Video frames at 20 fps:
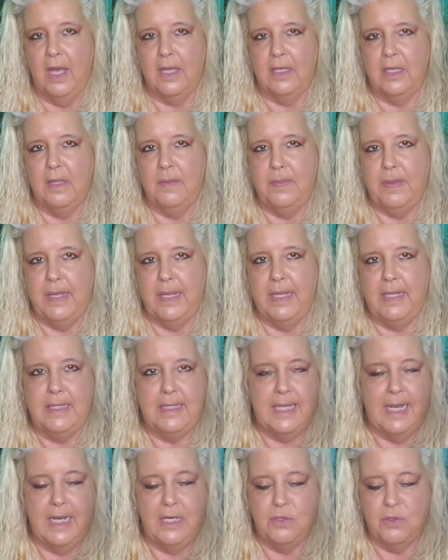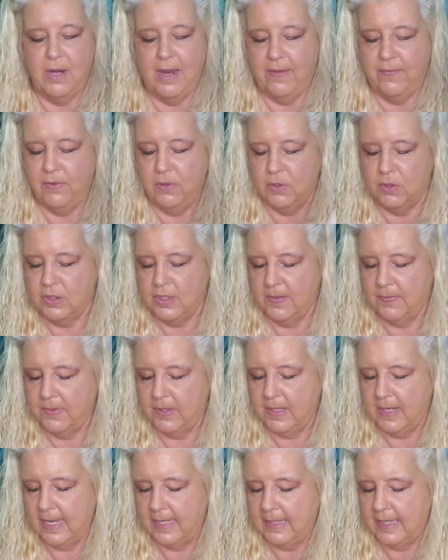Could be day travel or
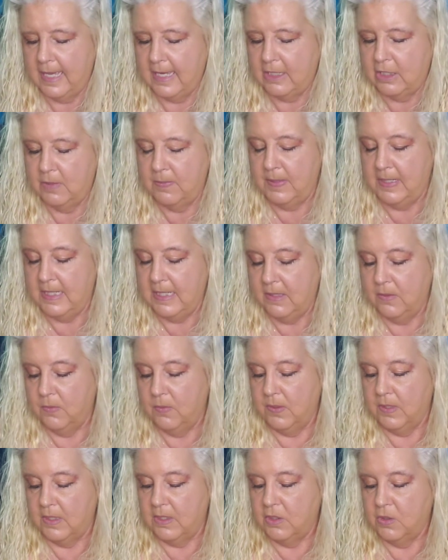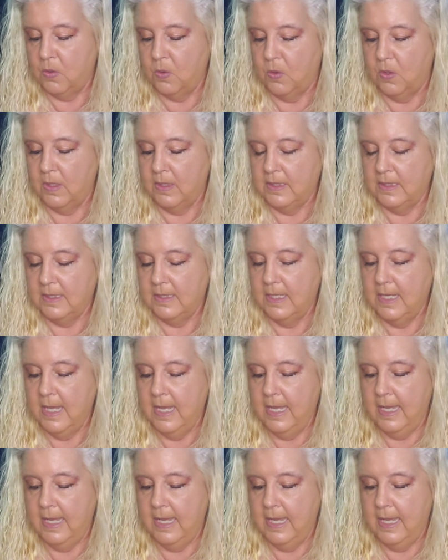something like that. Could be dealing with a Taurus.